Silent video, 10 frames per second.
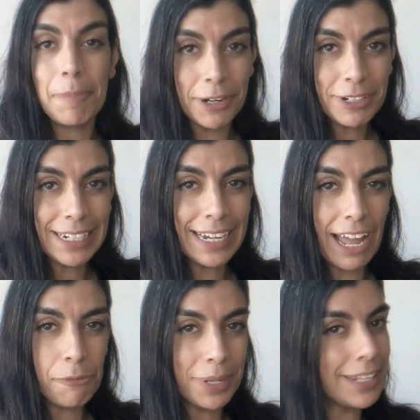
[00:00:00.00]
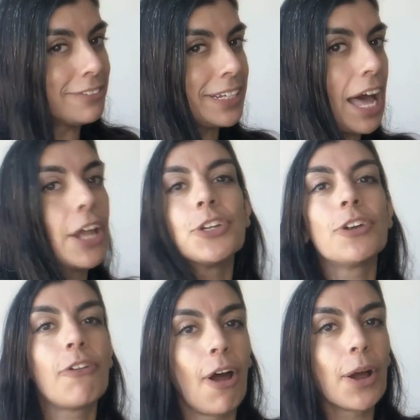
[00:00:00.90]
Apparently, I've been living
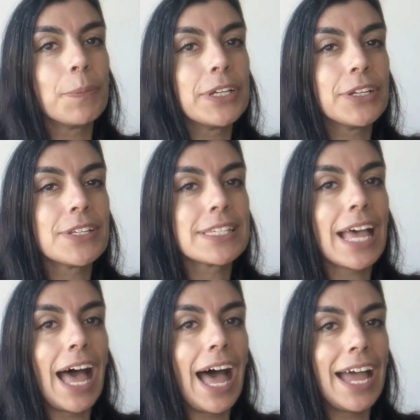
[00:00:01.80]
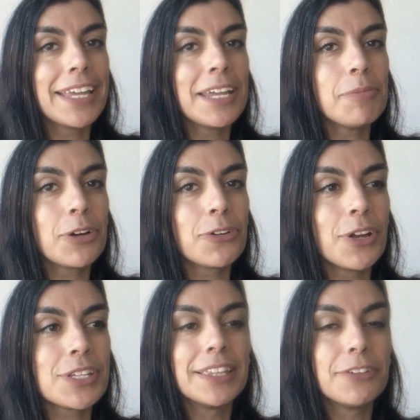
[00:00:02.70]
under a rock because I came
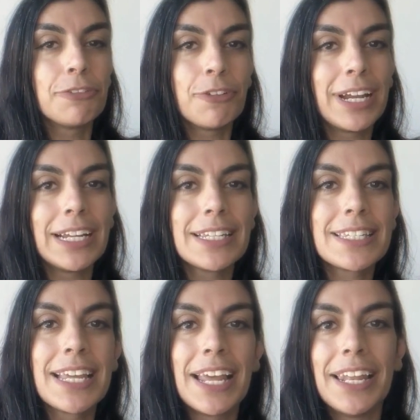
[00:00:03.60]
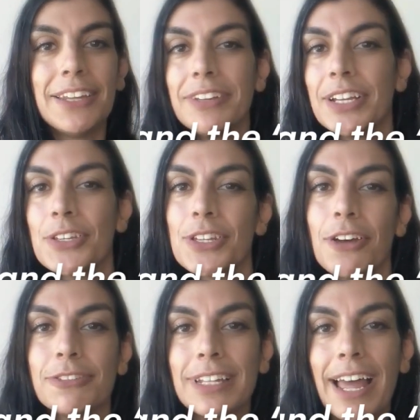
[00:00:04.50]
across the phrase living a
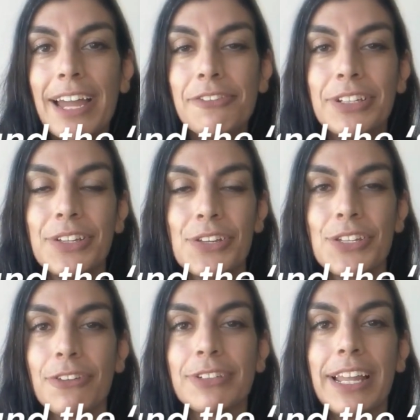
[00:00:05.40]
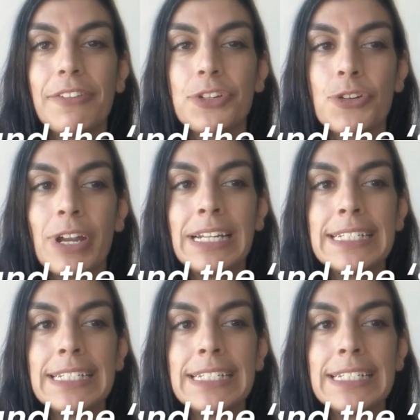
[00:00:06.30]
soft life and the soft life trend